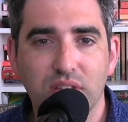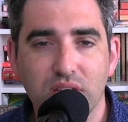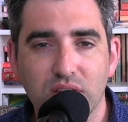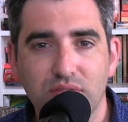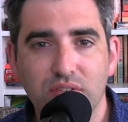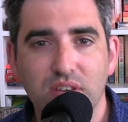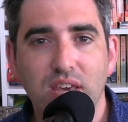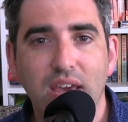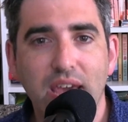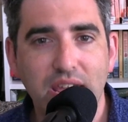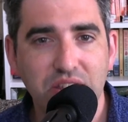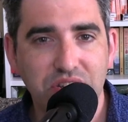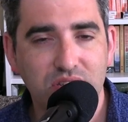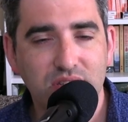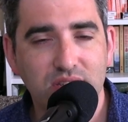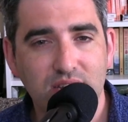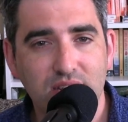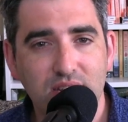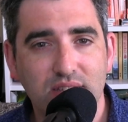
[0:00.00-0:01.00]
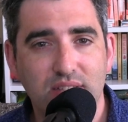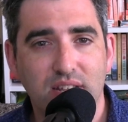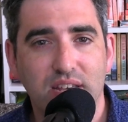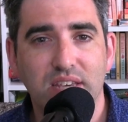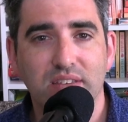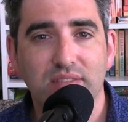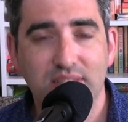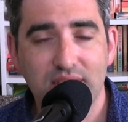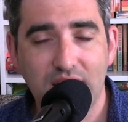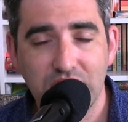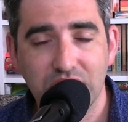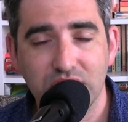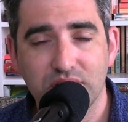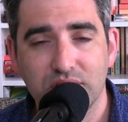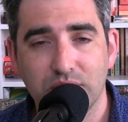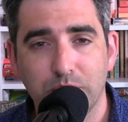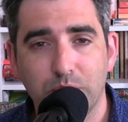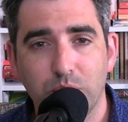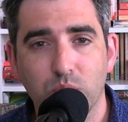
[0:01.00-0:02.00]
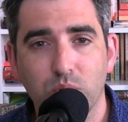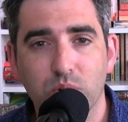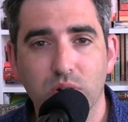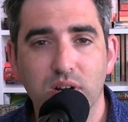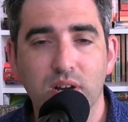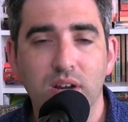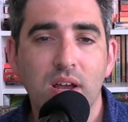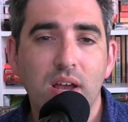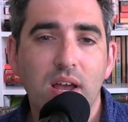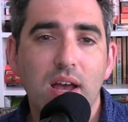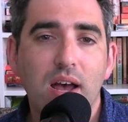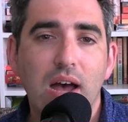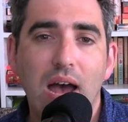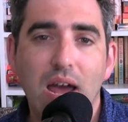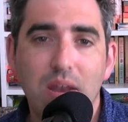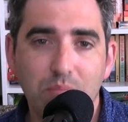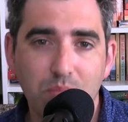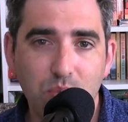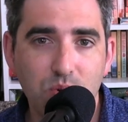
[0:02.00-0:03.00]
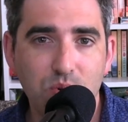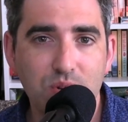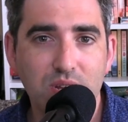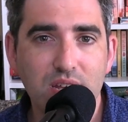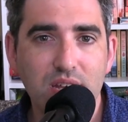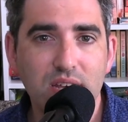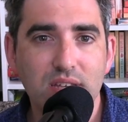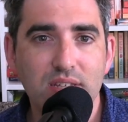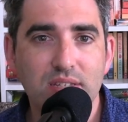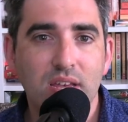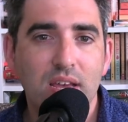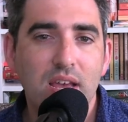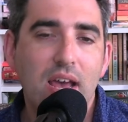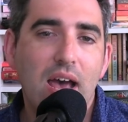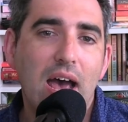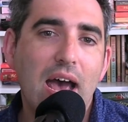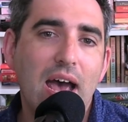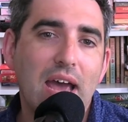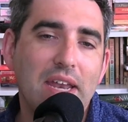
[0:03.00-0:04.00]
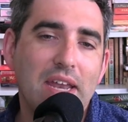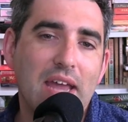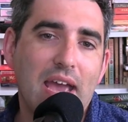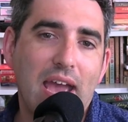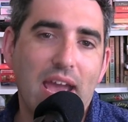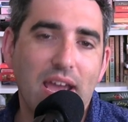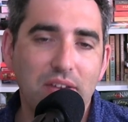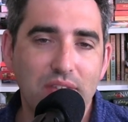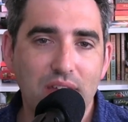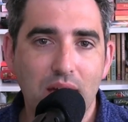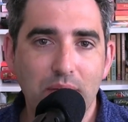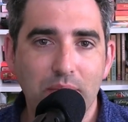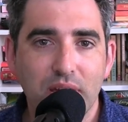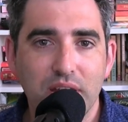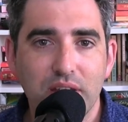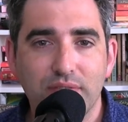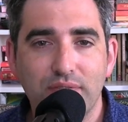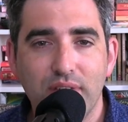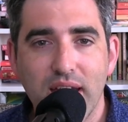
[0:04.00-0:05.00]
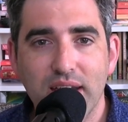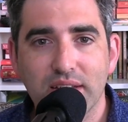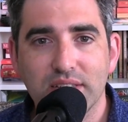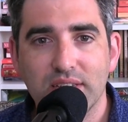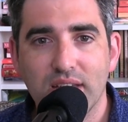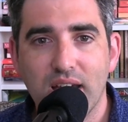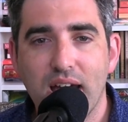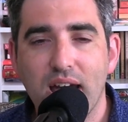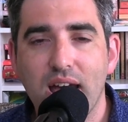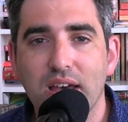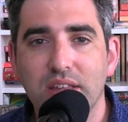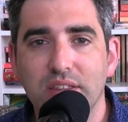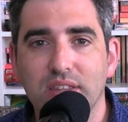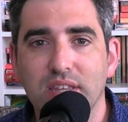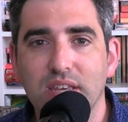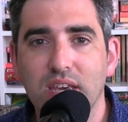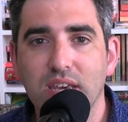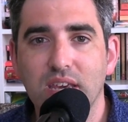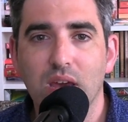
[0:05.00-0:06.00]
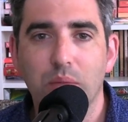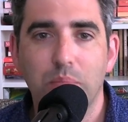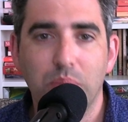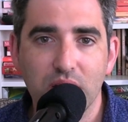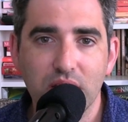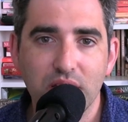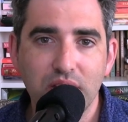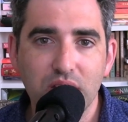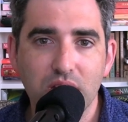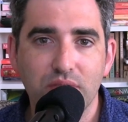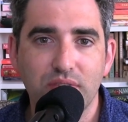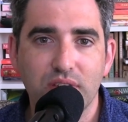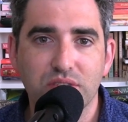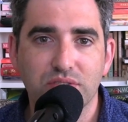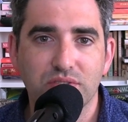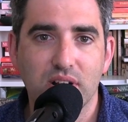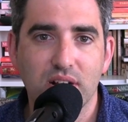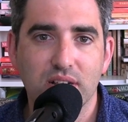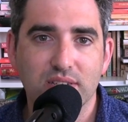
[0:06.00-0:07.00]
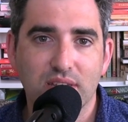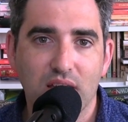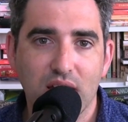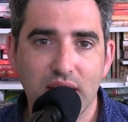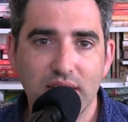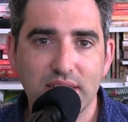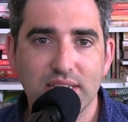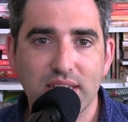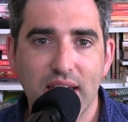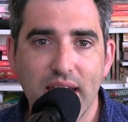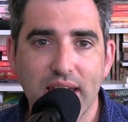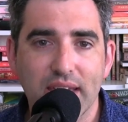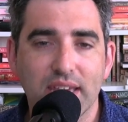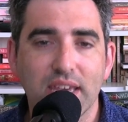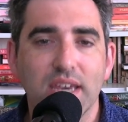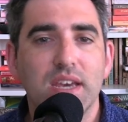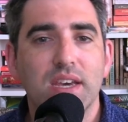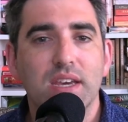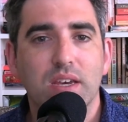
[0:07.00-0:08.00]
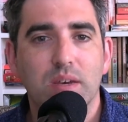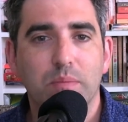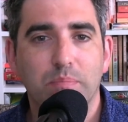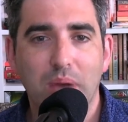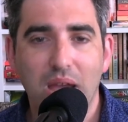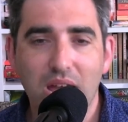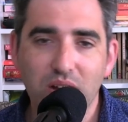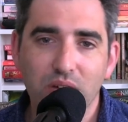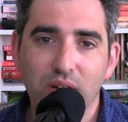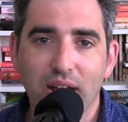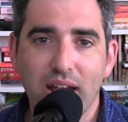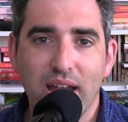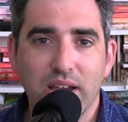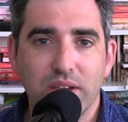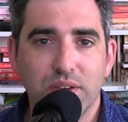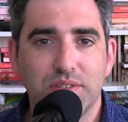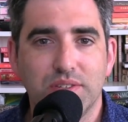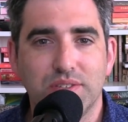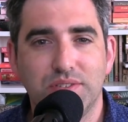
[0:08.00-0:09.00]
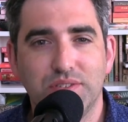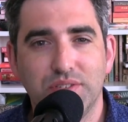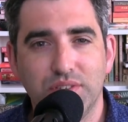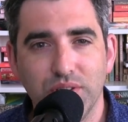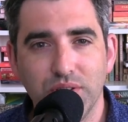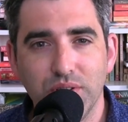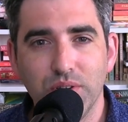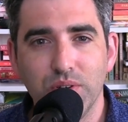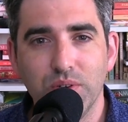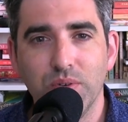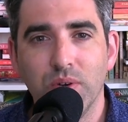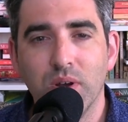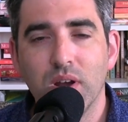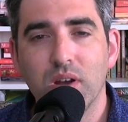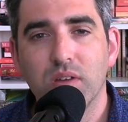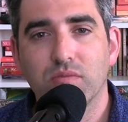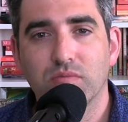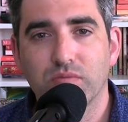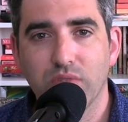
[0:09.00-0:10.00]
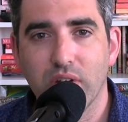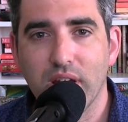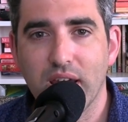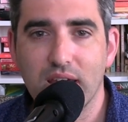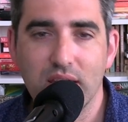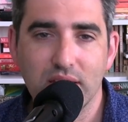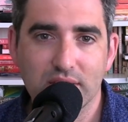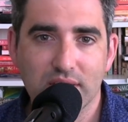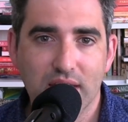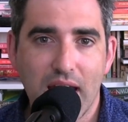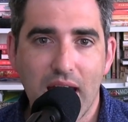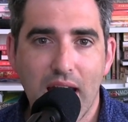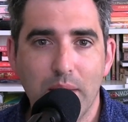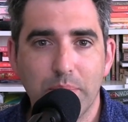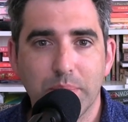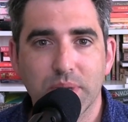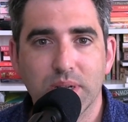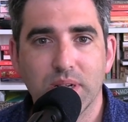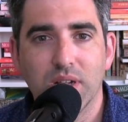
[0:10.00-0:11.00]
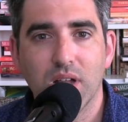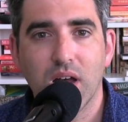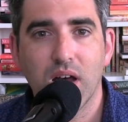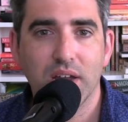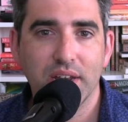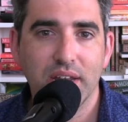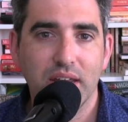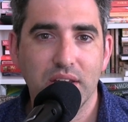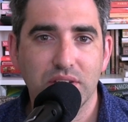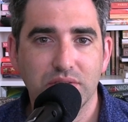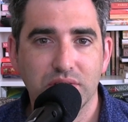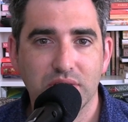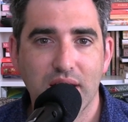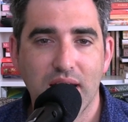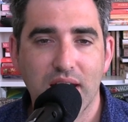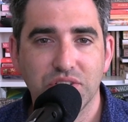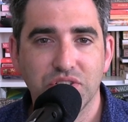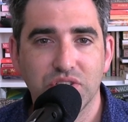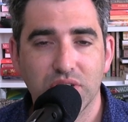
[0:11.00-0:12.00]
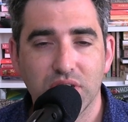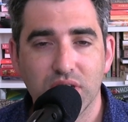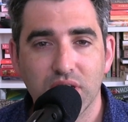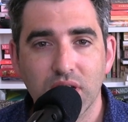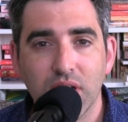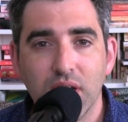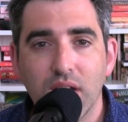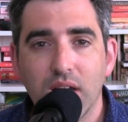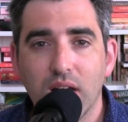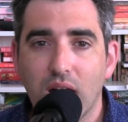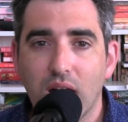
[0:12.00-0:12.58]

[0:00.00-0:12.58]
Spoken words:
vis-a-vis agencies like Standards and Poor and Moody's, and how that might affect the ability of Israel's high-tech powerhouse to raise capital on international